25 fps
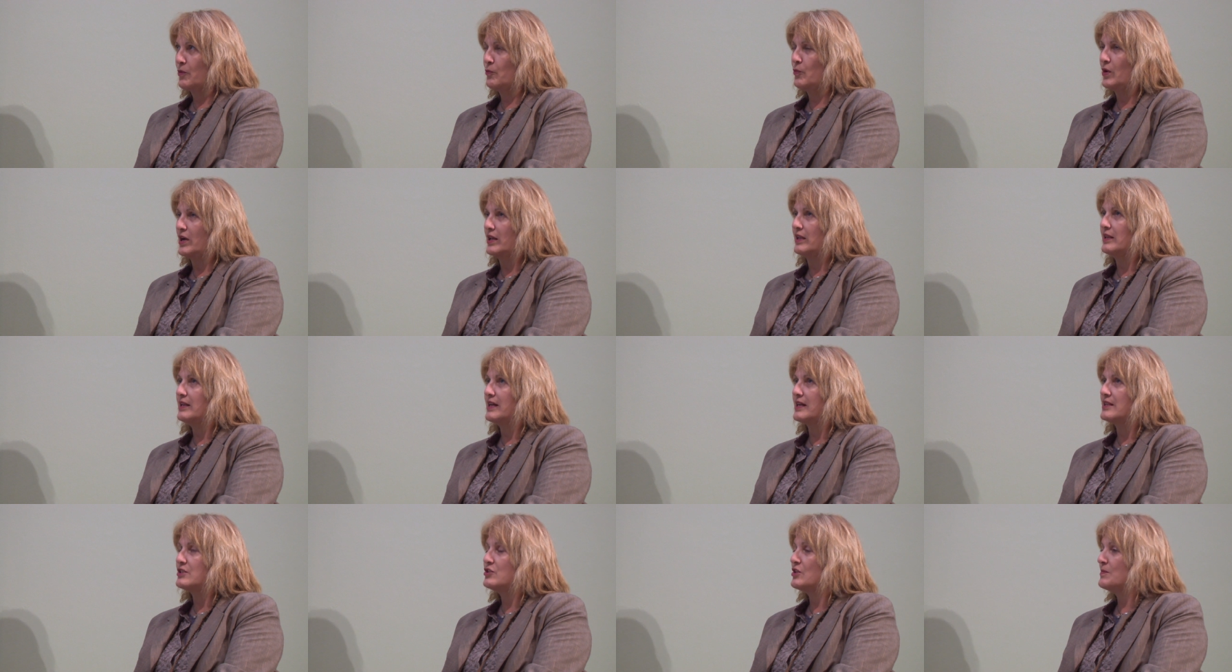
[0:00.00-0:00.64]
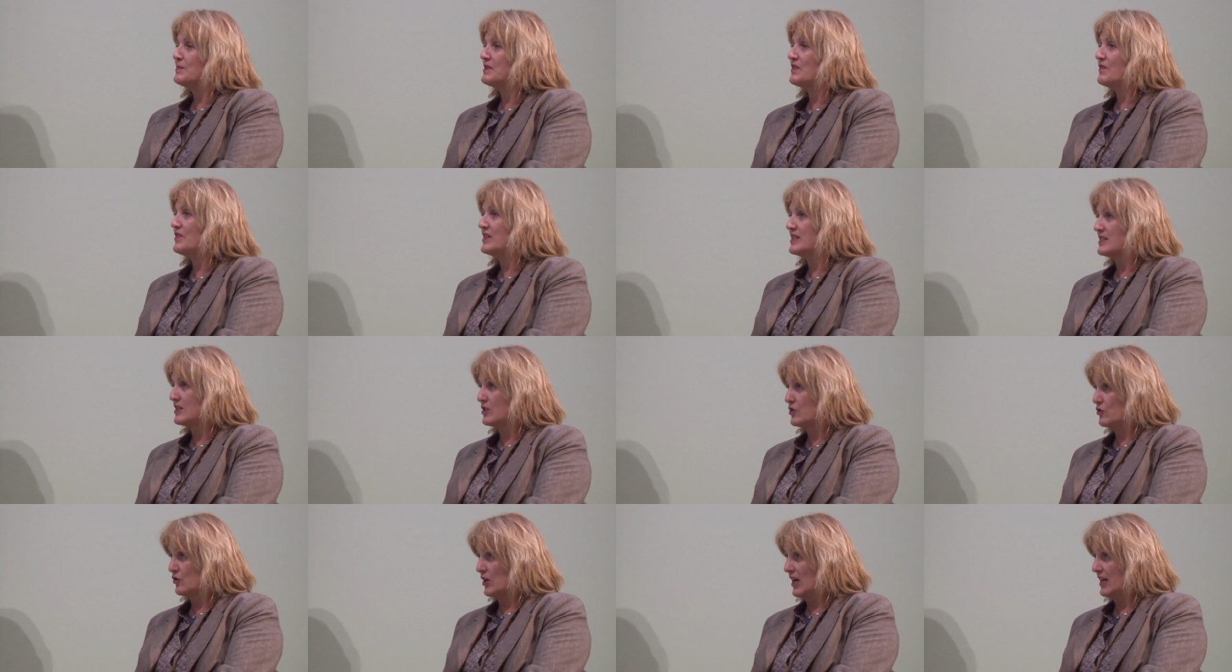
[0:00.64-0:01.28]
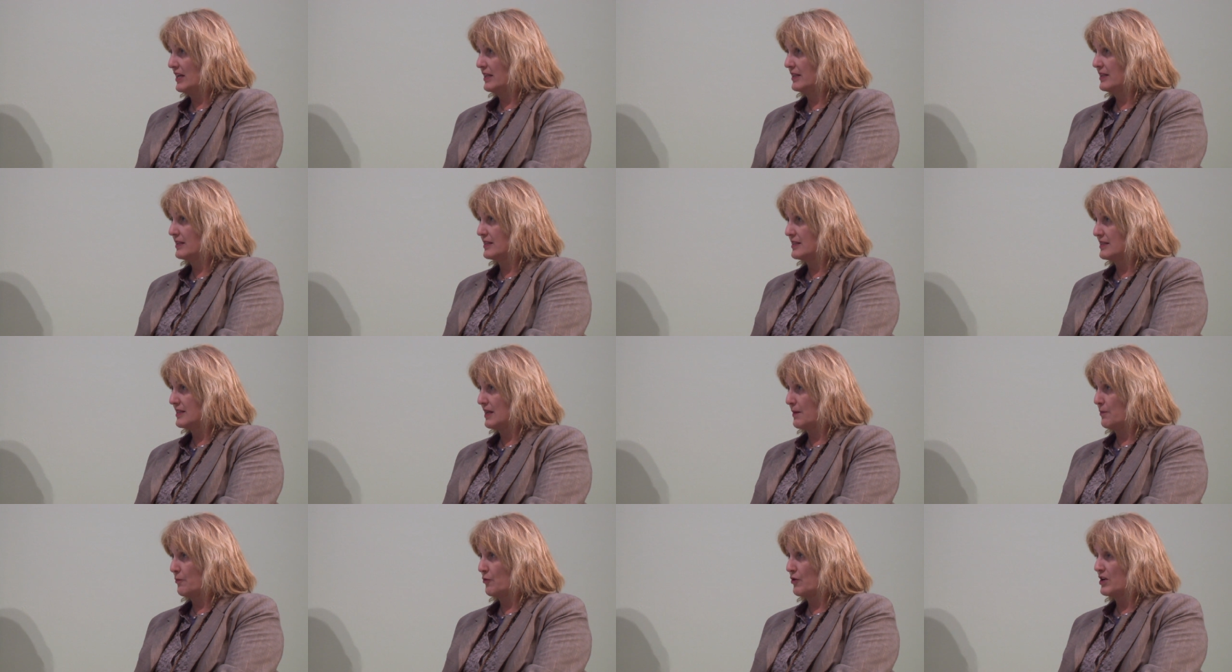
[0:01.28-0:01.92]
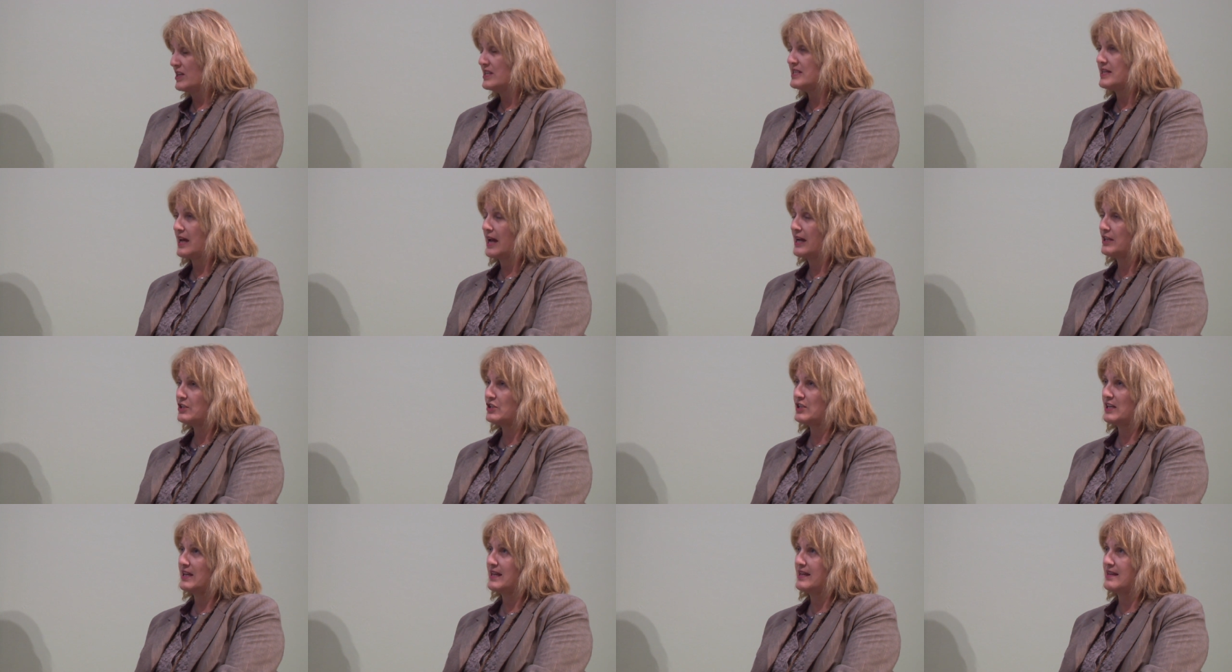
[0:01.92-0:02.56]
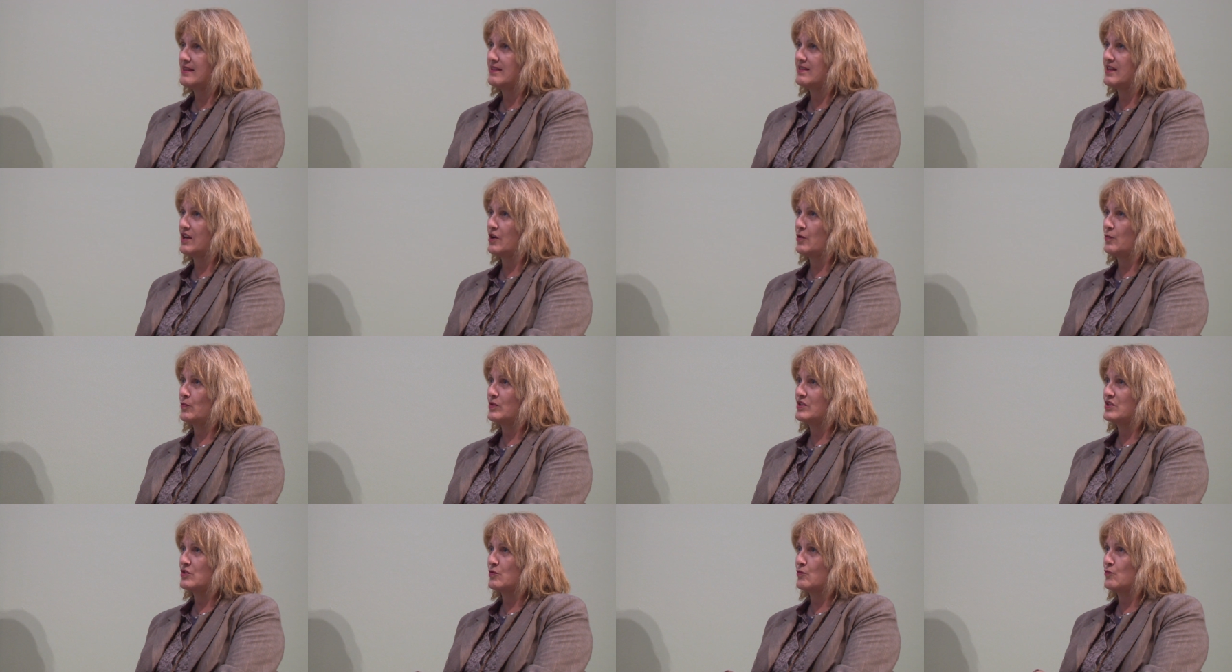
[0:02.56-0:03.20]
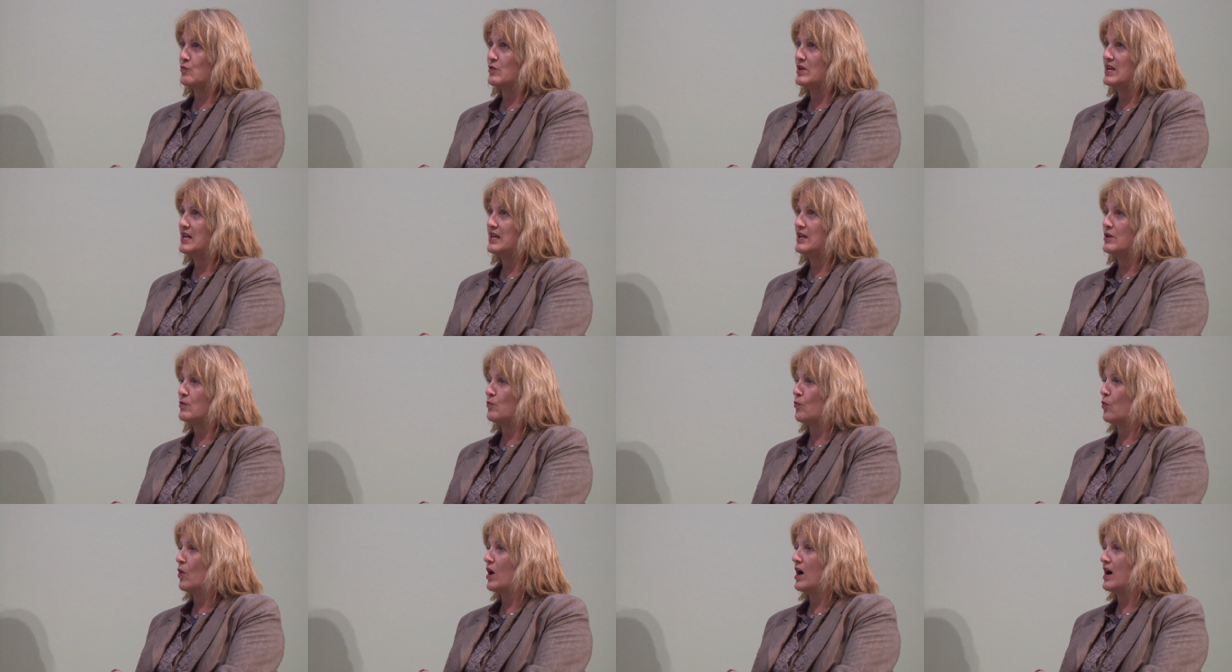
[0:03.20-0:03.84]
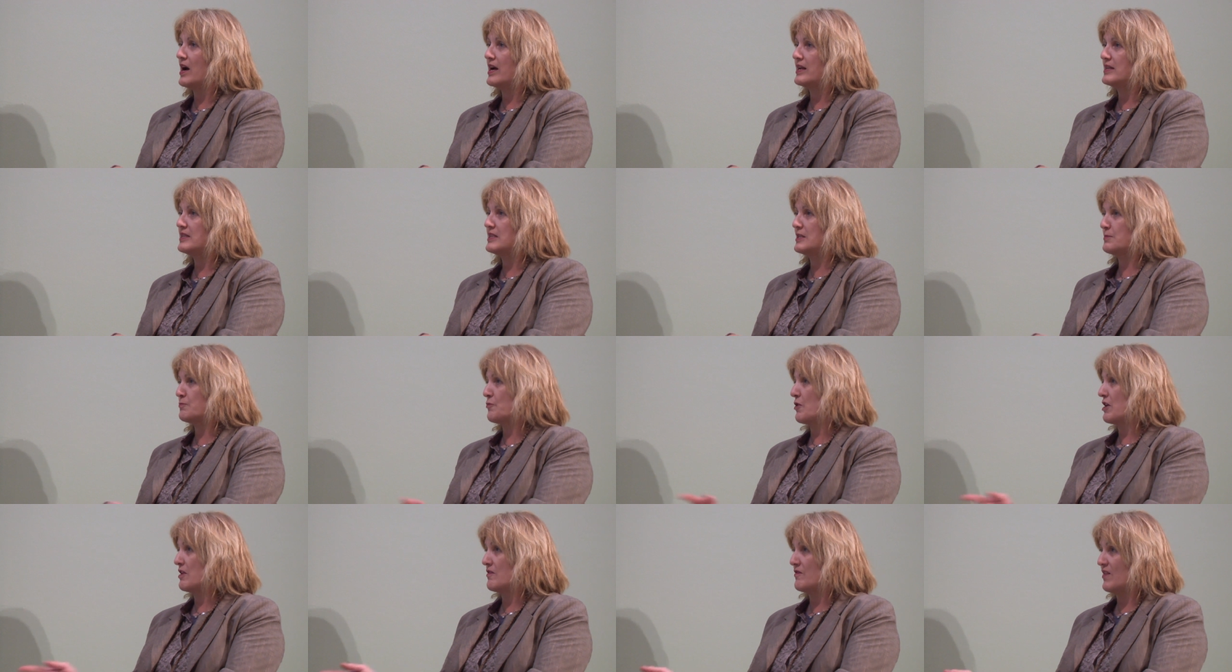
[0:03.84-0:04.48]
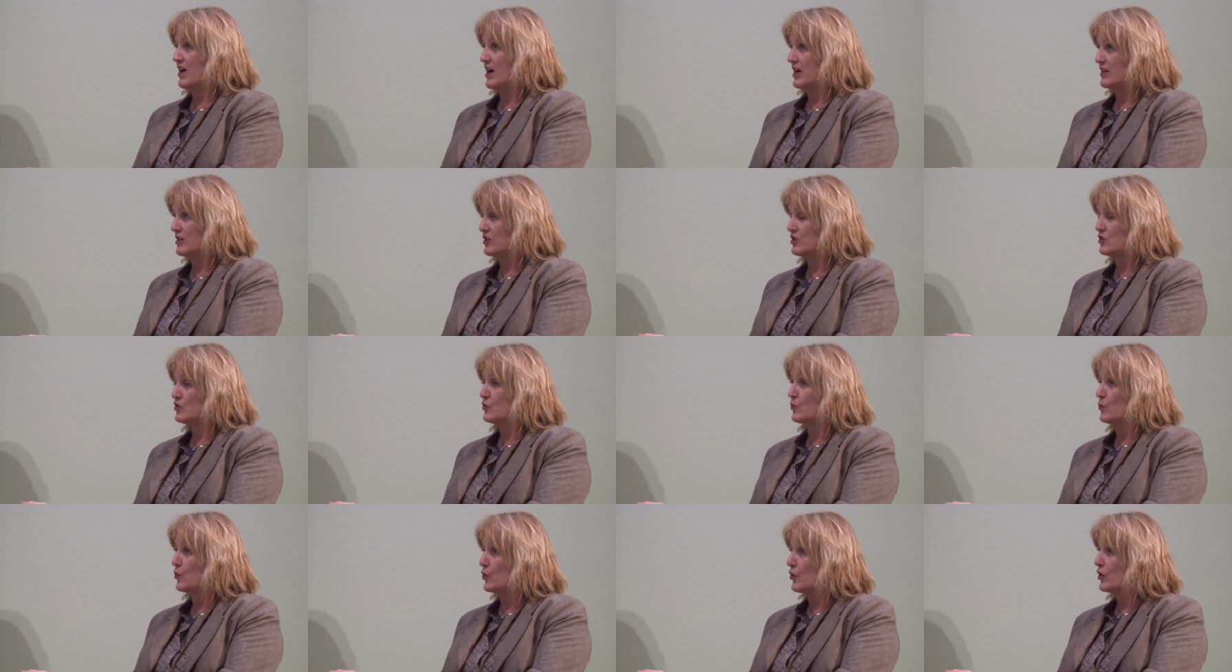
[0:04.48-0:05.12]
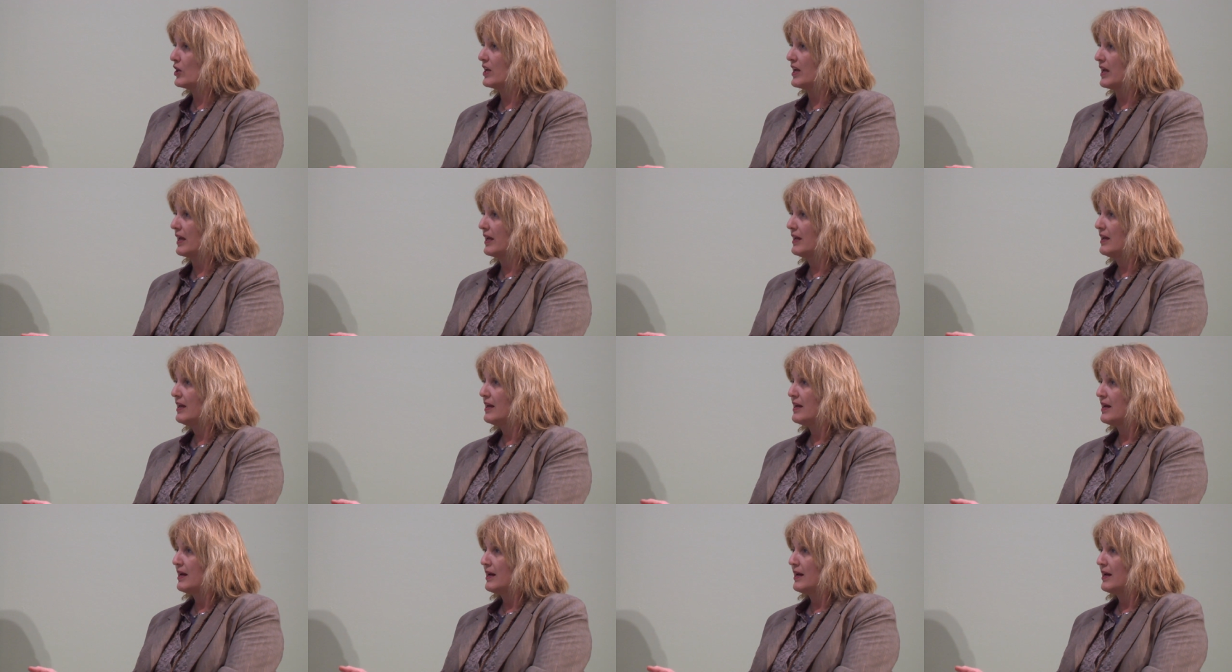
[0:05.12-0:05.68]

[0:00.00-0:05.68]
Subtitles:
Well, in terms of his Australian contemporaries, actually there was a really wide spread of artists working